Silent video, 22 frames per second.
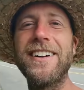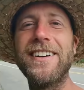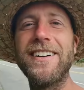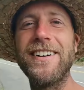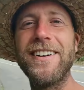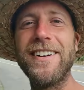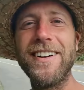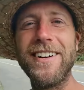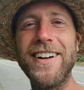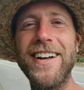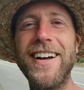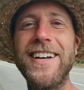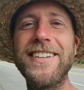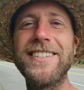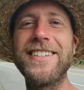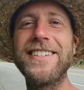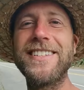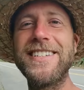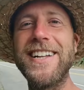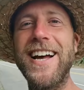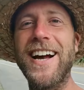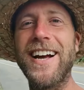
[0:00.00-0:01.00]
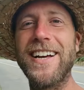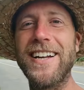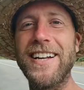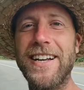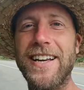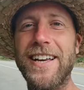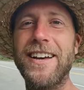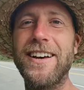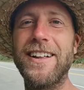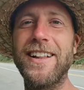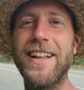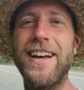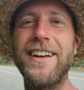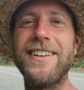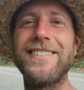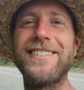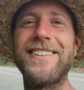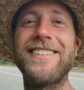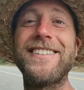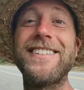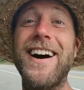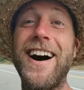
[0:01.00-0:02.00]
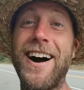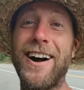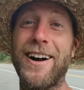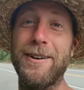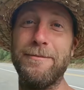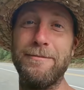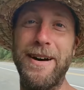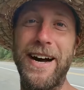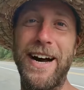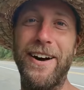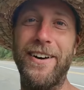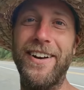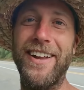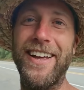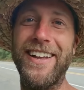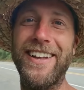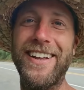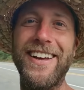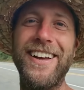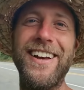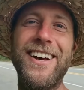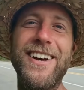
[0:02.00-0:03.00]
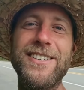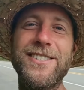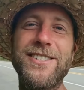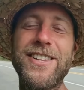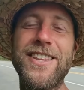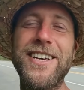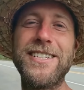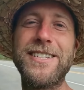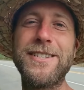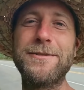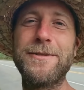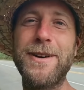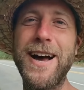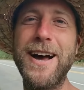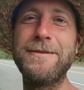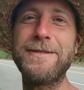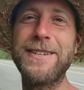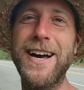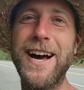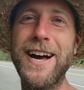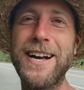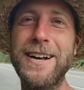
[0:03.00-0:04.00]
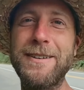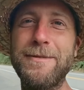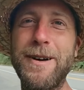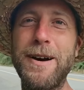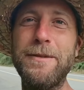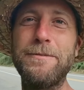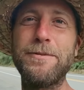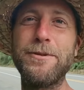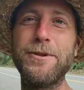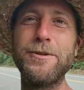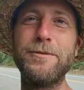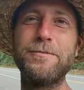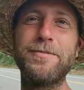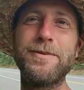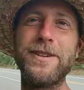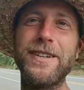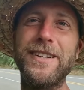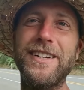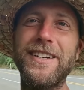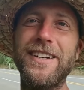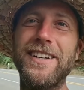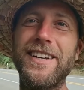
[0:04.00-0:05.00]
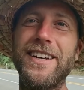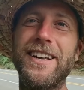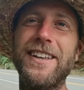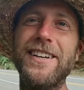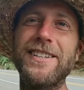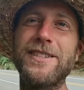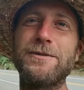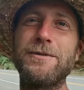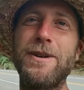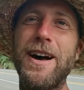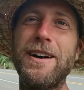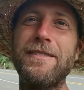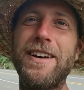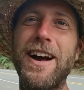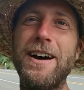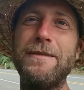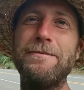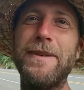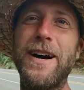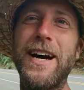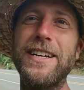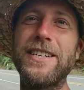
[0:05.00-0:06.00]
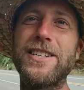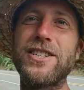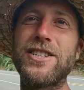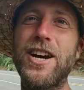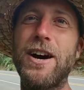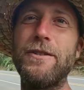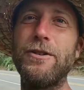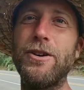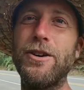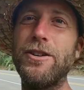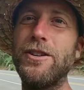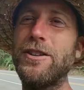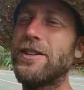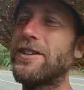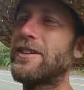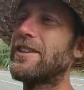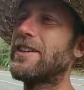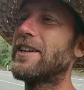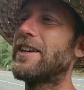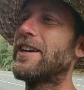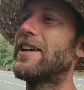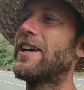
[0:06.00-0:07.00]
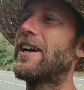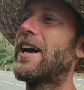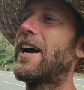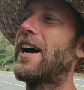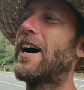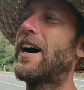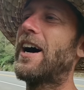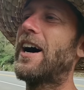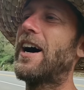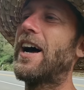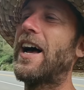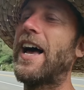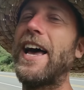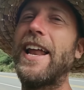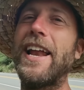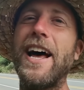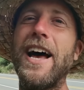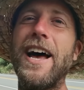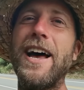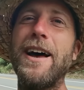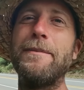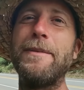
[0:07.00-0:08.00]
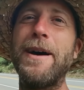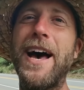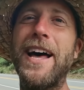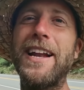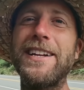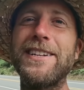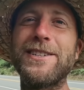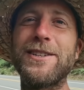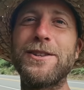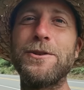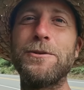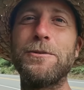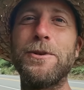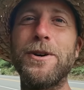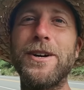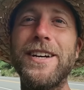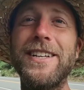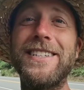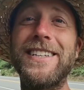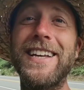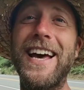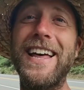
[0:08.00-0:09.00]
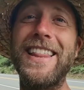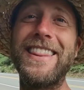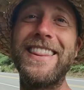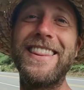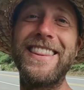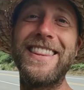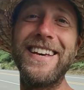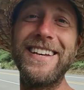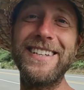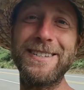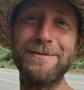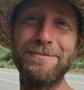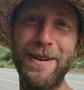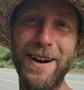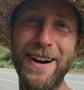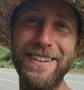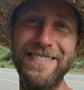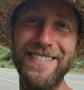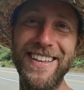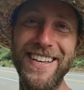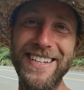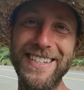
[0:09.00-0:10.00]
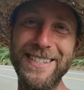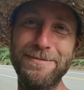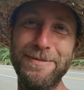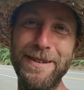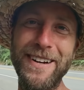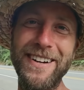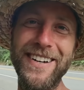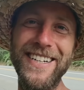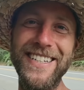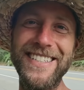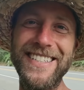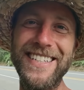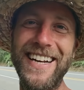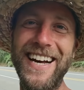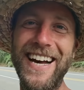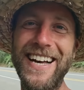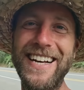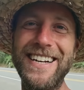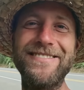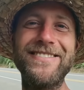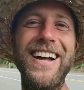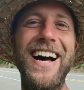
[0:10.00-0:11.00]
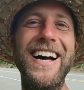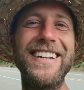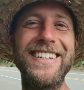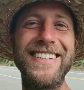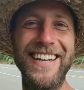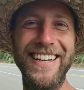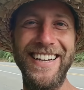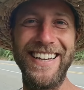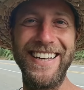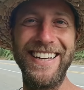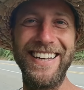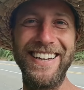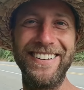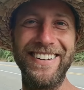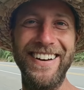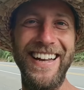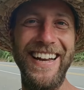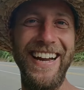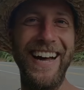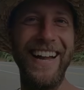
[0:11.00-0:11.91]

gonna hurt us, it's not gonna kill us to talk about it. So this is why I'm talking about poop. This is why I've got my shovel uh, and I am heading to the woods and this part of the experience I am not taking you in